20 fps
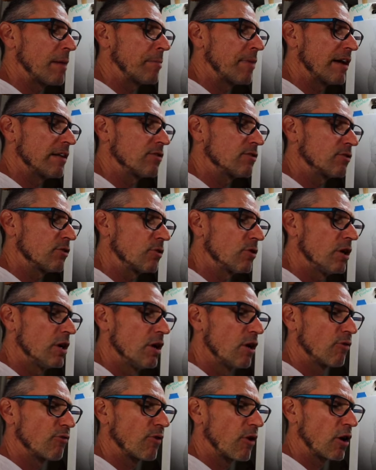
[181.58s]
pencil
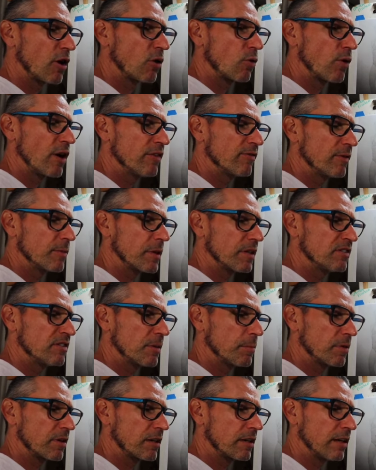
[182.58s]
far away from the
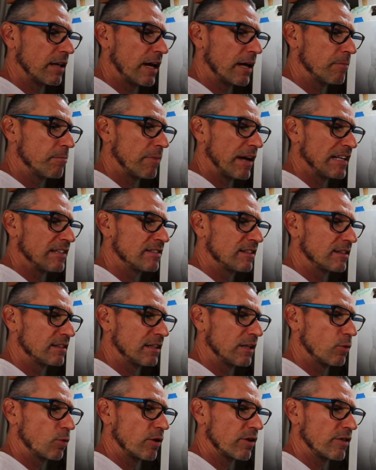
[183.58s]
tip of the lead,
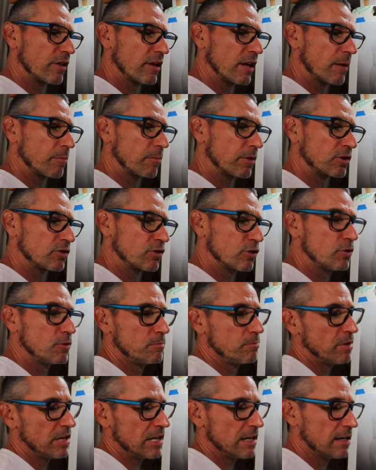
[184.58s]
basically where the number
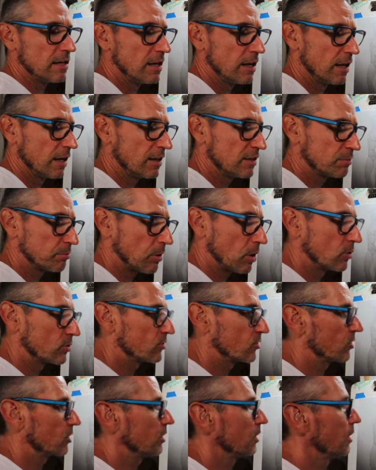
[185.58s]
2B is
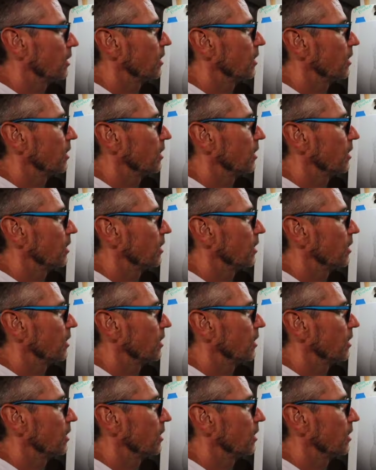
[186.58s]
posted.